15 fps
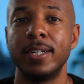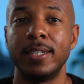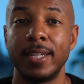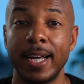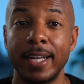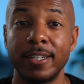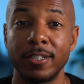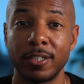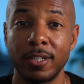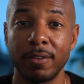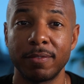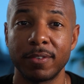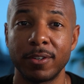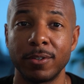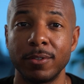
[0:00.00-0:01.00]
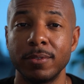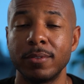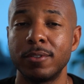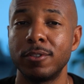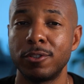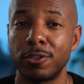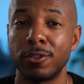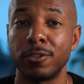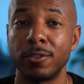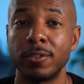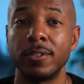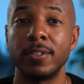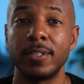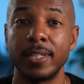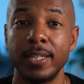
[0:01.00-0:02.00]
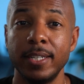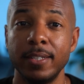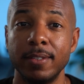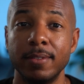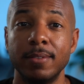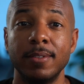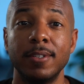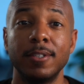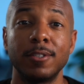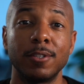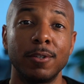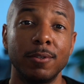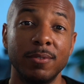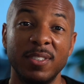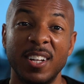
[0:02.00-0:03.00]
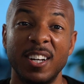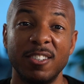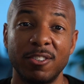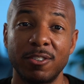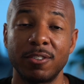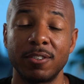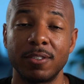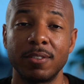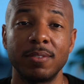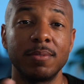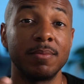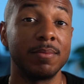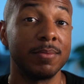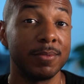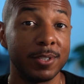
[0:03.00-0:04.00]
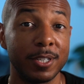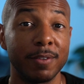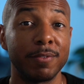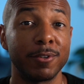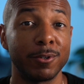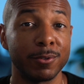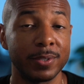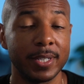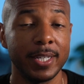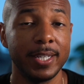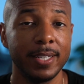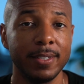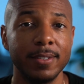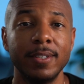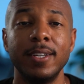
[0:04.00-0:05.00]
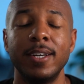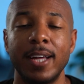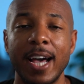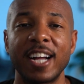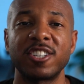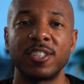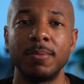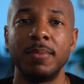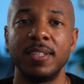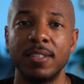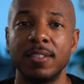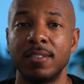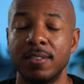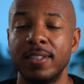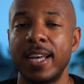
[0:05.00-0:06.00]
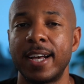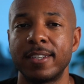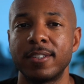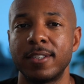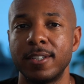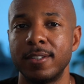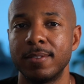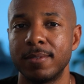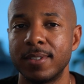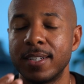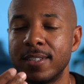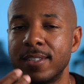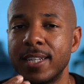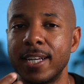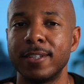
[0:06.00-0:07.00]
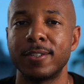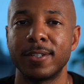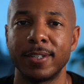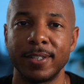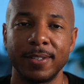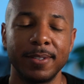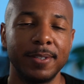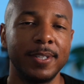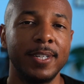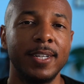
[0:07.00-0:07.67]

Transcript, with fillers: Nan is difficult, chu is to eat. So, nan chu, difficult to eat, actually means nasty, doesn't taste good.